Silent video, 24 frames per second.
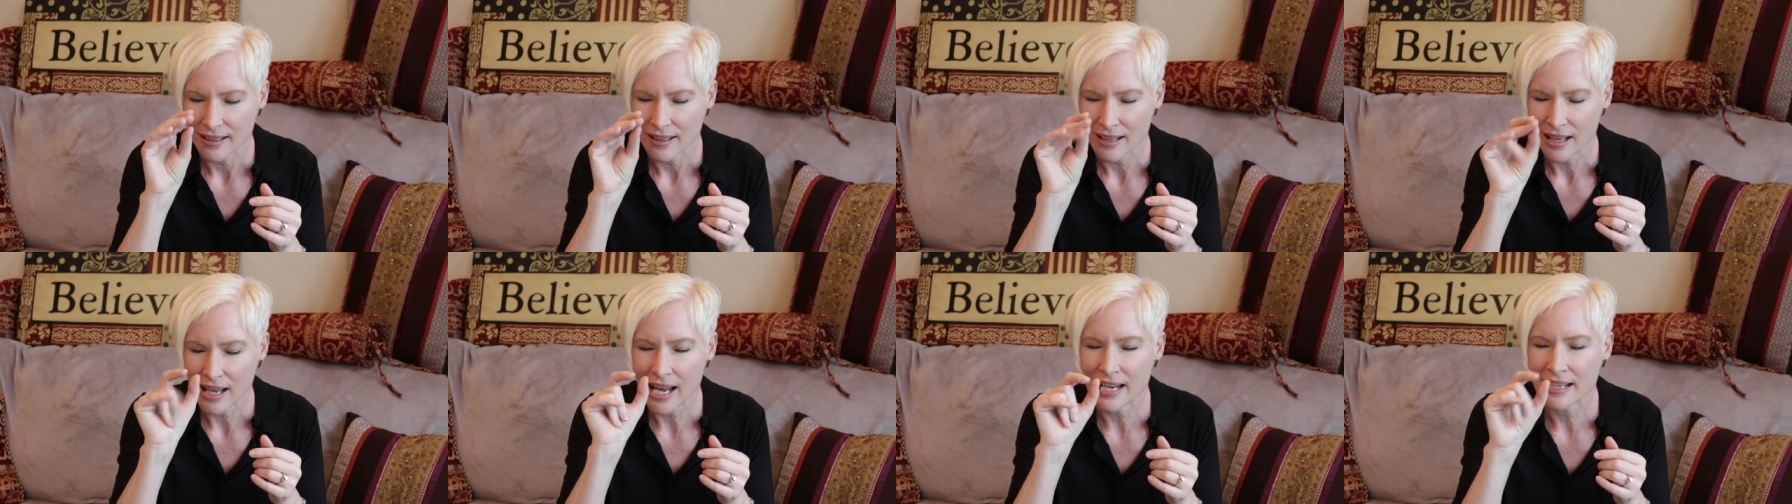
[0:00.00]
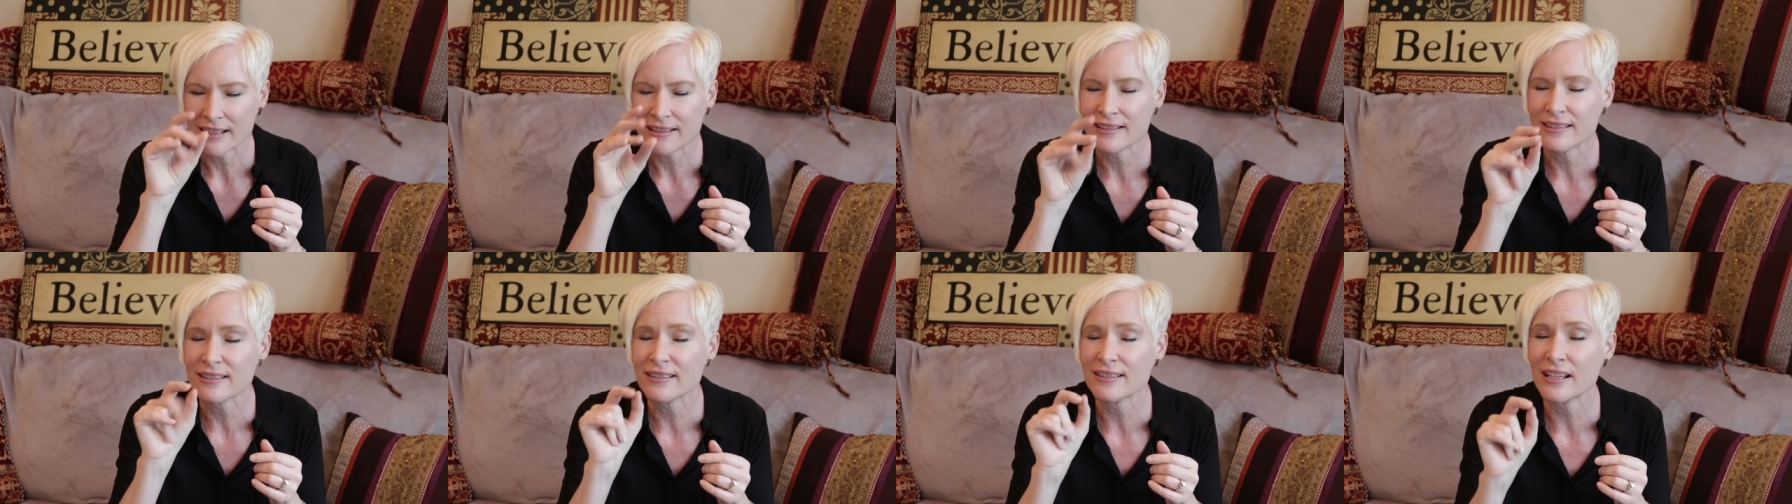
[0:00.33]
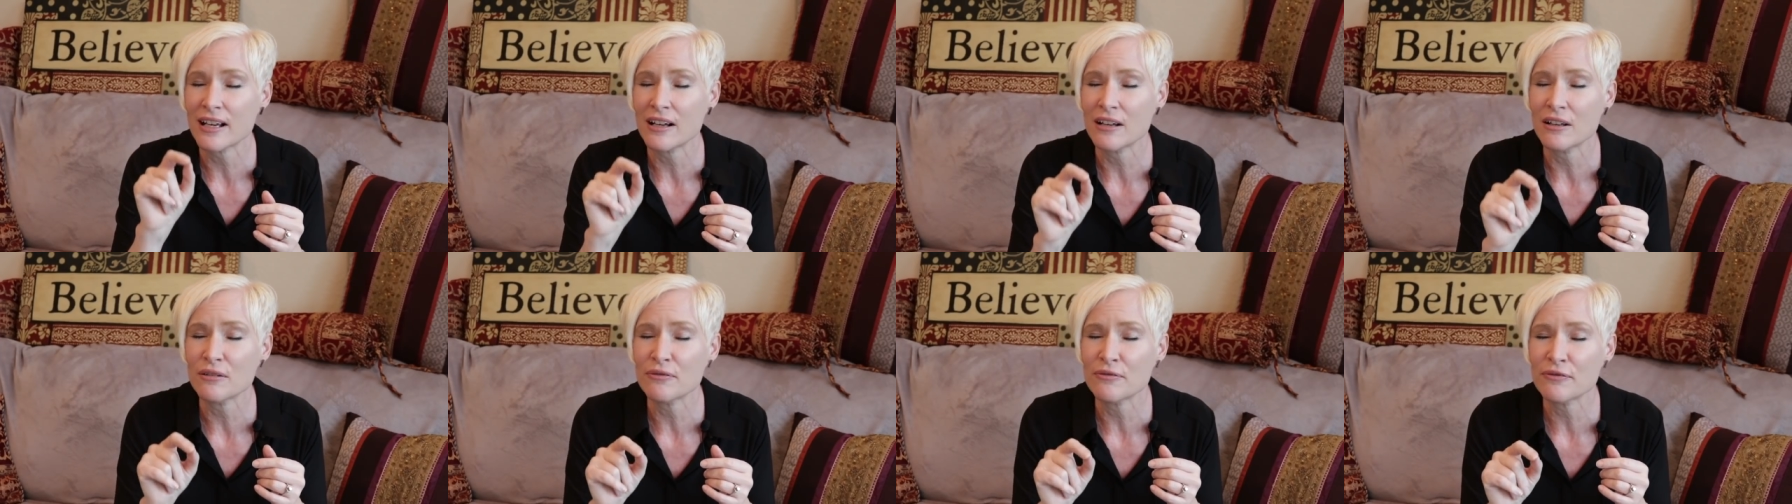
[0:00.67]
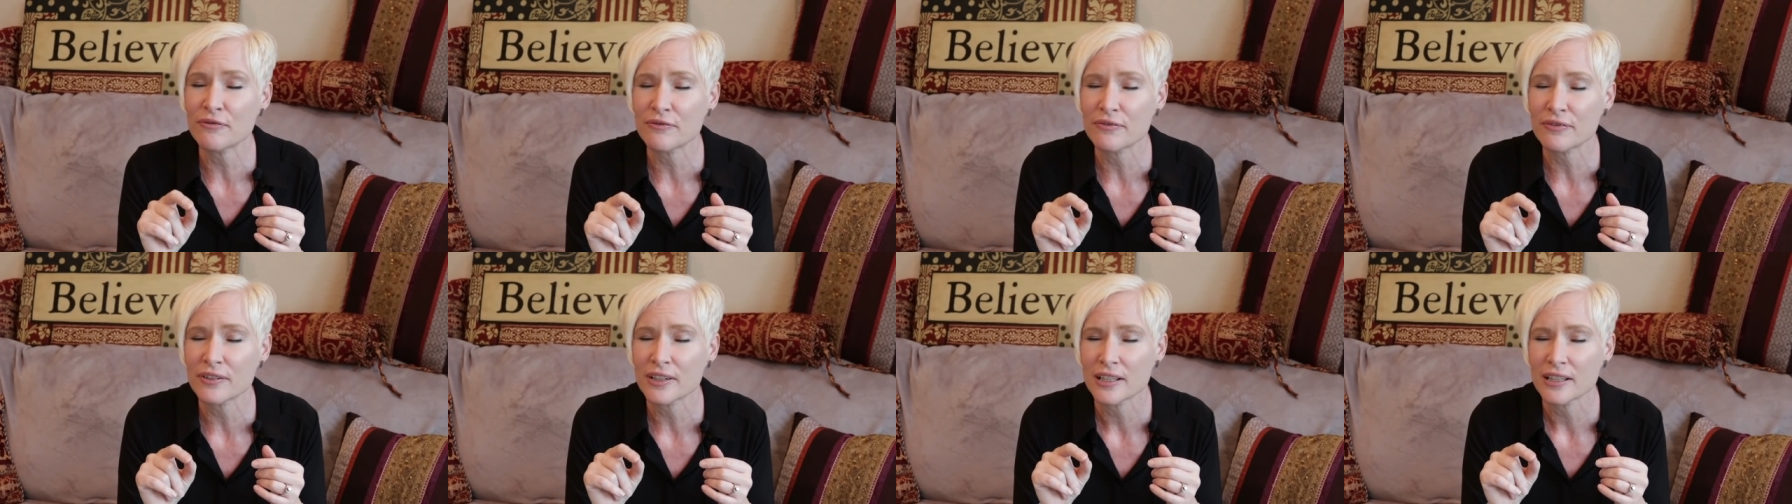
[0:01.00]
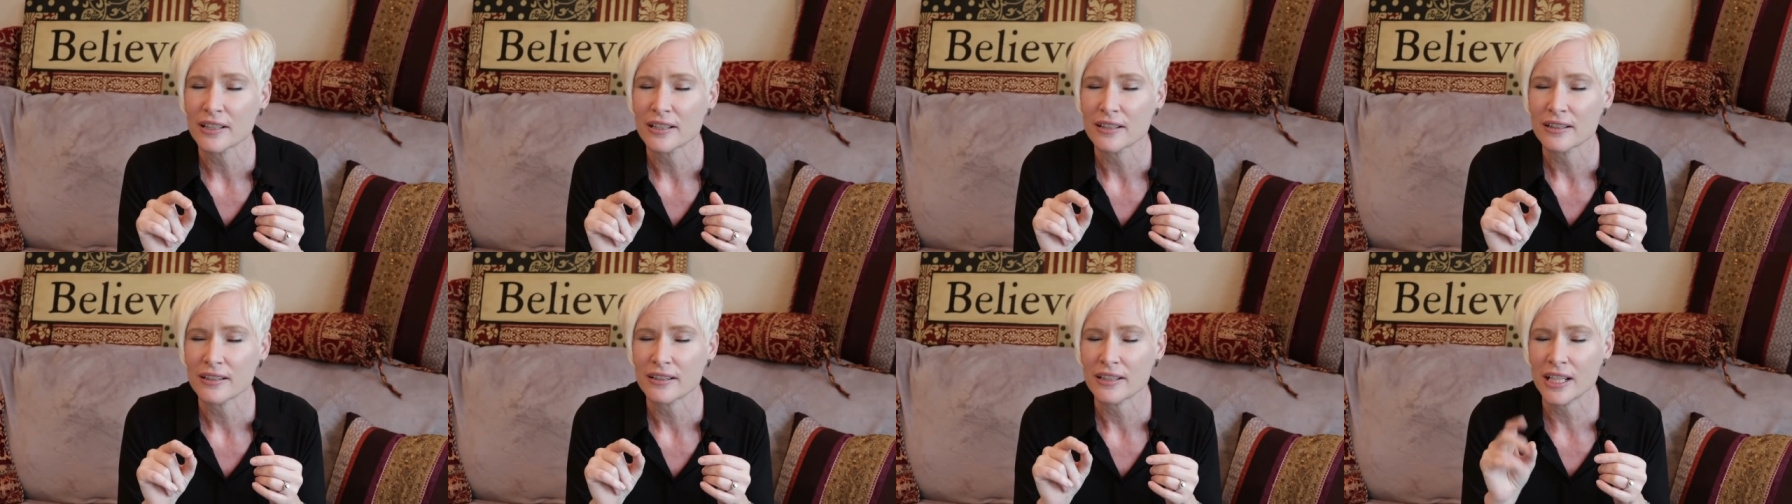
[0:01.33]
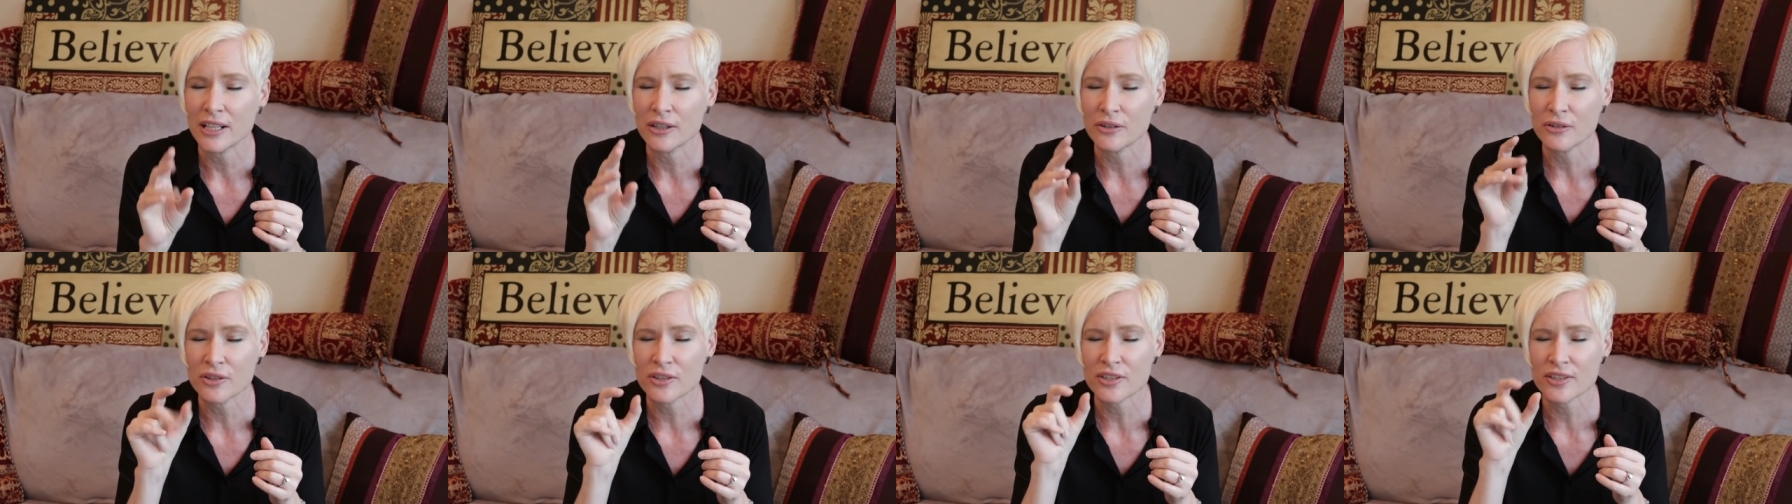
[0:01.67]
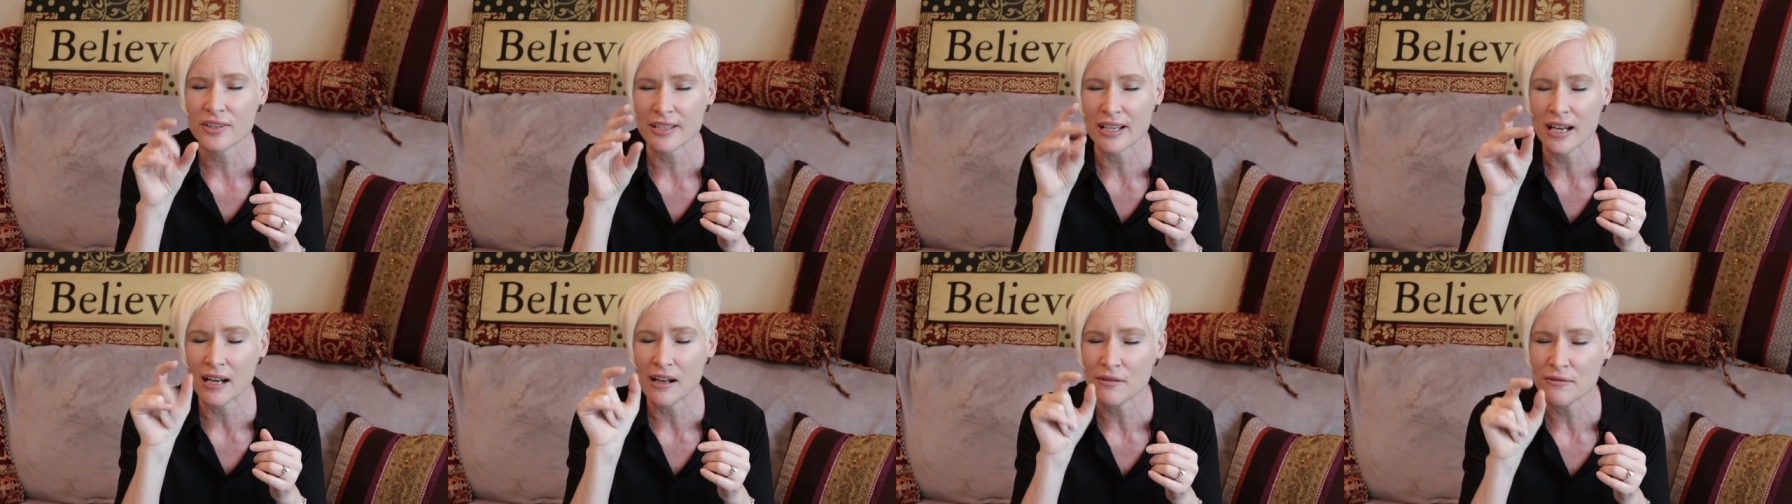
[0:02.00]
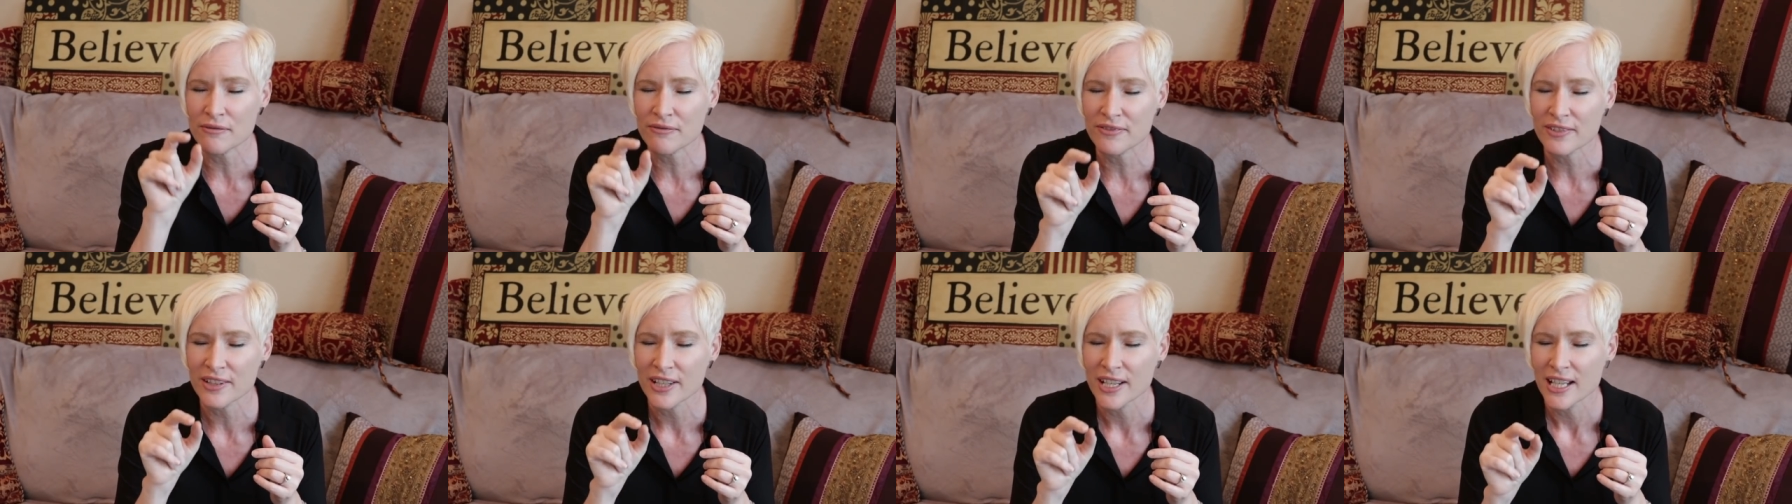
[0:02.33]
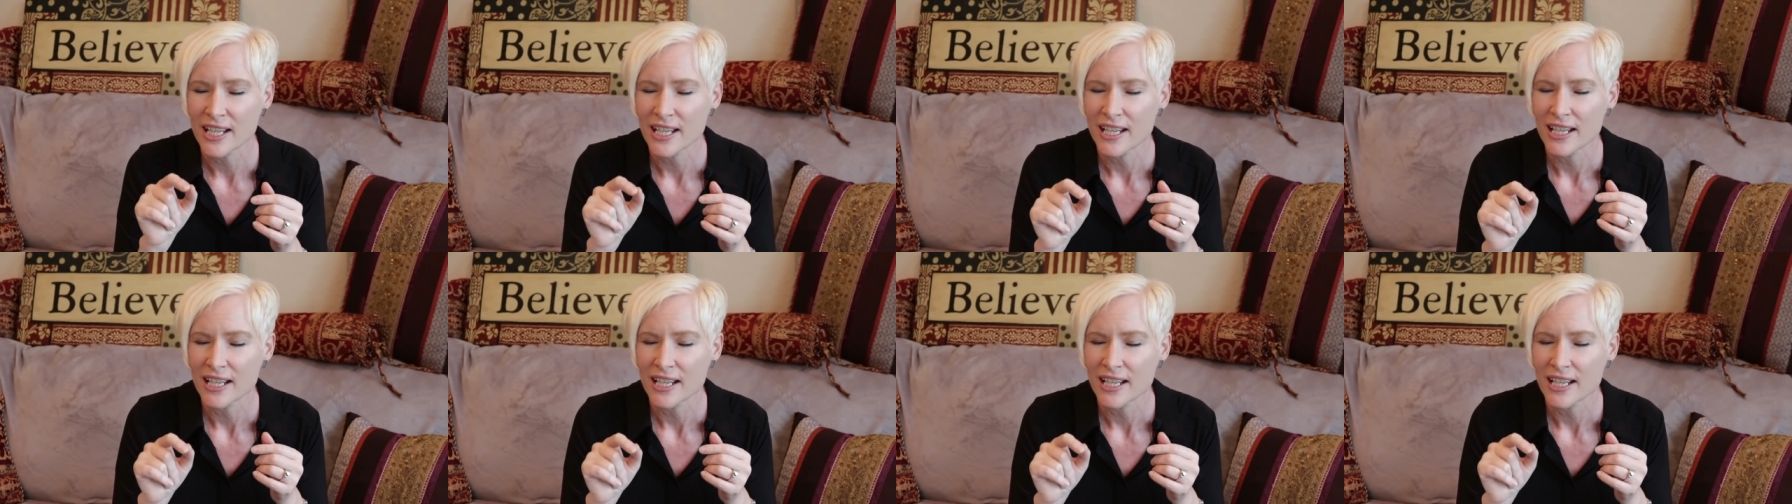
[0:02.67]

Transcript: highest self, inner self.